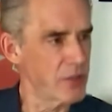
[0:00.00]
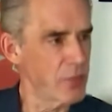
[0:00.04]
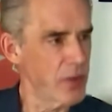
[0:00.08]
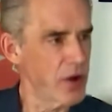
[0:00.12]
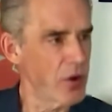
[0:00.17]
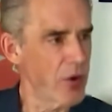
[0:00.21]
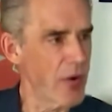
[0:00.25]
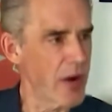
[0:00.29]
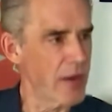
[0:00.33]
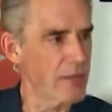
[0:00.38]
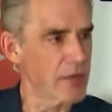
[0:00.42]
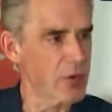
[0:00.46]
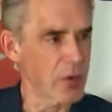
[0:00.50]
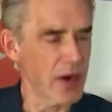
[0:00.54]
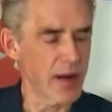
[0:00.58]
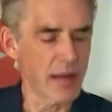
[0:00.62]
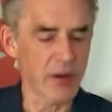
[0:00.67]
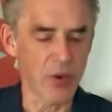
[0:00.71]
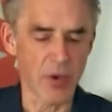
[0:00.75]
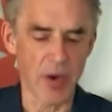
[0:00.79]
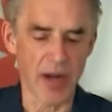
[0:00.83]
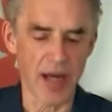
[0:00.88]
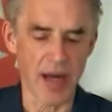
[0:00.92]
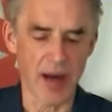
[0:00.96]
is beautiful
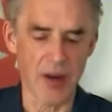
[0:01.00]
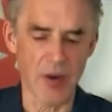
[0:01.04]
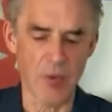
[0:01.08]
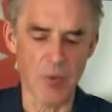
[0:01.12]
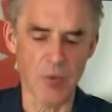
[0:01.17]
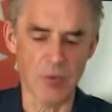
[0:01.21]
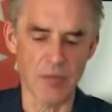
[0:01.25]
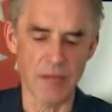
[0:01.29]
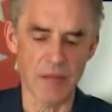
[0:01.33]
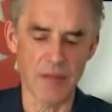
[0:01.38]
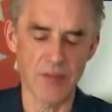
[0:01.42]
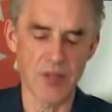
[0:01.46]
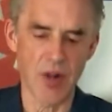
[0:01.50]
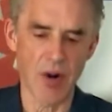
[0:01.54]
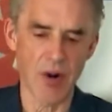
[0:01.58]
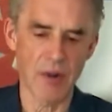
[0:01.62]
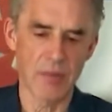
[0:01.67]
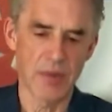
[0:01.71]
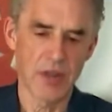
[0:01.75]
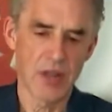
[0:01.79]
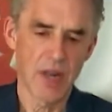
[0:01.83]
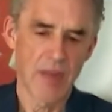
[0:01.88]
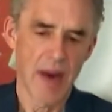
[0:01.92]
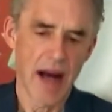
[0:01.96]
and blue and
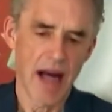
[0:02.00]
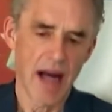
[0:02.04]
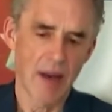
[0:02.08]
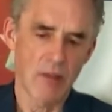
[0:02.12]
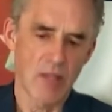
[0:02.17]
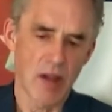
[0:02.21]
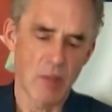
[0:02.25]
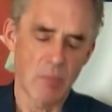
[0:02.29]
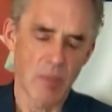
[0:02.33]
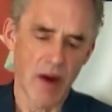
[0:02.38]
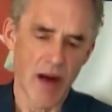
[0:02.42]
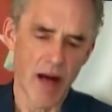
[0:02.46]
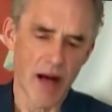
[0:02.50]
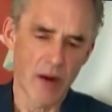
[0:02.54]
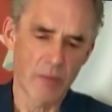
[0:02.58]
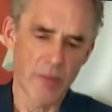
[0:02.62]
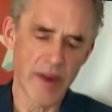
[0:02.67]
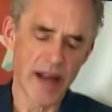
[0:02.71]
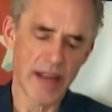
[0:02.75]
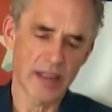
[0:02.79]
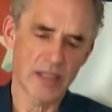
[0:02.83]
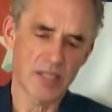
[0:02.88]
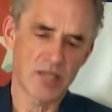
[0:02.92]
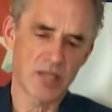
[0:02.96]
all the clouds are
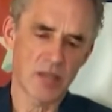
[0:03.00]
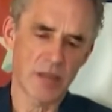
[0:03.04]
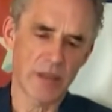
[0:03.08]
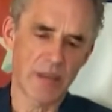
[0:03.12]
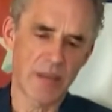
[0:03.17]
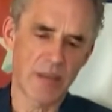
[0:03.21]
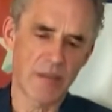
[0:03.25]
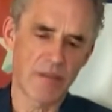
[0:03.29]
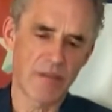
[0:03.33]
perfect,